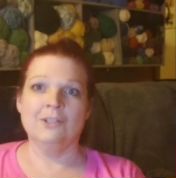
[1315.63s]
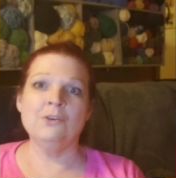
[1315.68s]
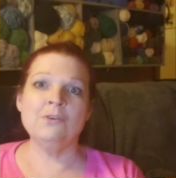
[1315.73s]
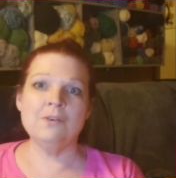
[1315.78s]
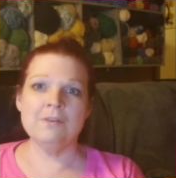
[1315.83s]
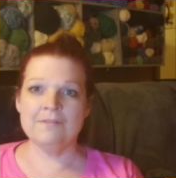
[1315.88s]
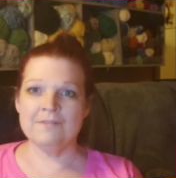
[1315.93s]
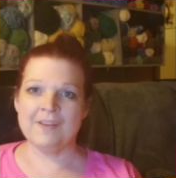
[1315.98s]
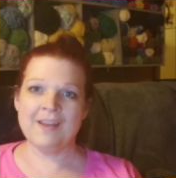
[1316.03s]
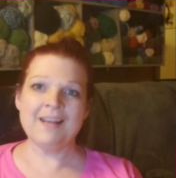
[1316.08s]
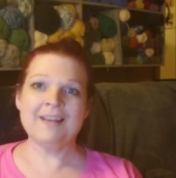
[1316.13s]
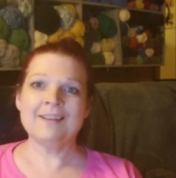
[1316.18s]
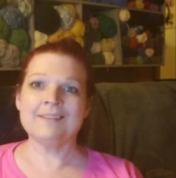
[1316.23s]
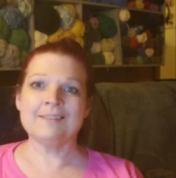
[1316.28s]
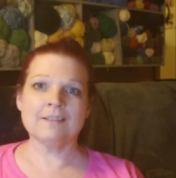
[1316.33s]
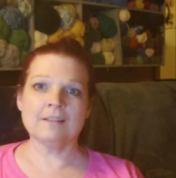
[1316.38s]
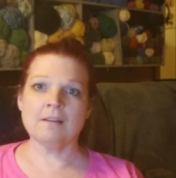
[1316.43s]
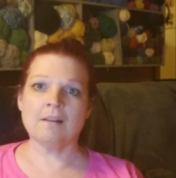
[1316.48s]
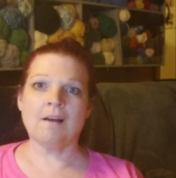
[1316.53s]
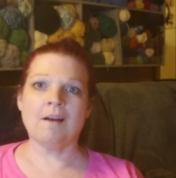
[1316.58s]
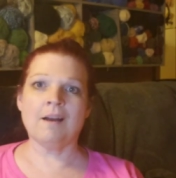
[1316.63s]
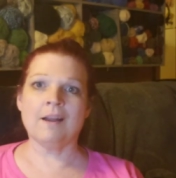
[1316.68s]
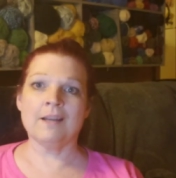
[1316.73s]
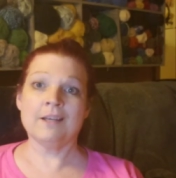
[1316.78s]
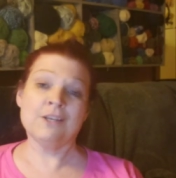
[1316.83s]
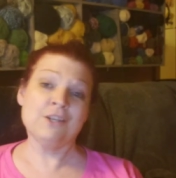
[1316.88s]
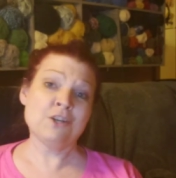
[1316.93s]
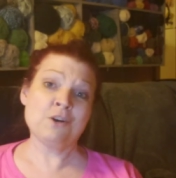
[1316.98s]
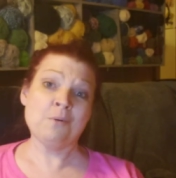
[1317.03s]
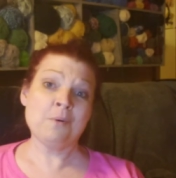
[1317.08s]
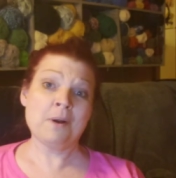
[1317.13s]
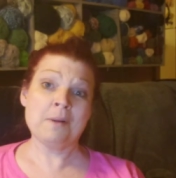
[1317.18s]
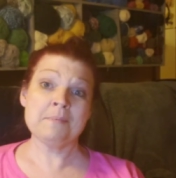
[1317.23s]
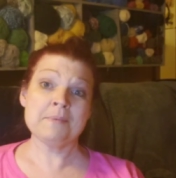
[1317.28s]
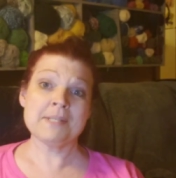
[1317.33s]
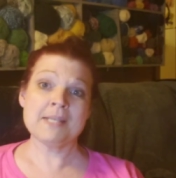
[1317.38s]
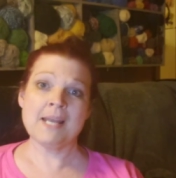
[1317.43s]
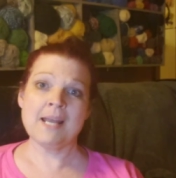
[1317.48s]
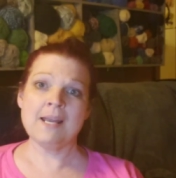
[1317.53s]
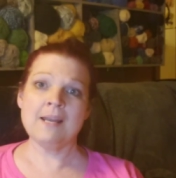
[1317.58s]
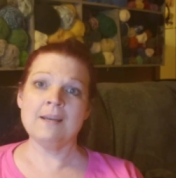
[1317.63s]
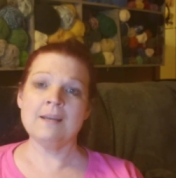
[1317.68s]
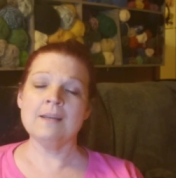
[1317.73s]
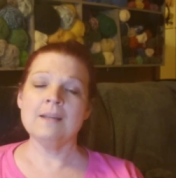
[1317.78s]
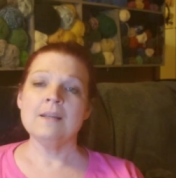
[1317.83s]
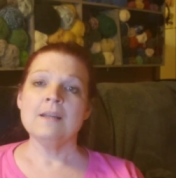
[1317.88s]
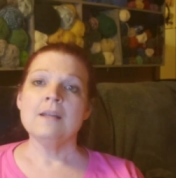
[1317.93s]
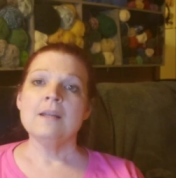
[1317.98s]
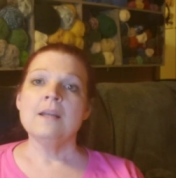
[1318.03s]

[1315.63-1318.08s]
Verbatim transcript: who invented the line. You know what I'm saying?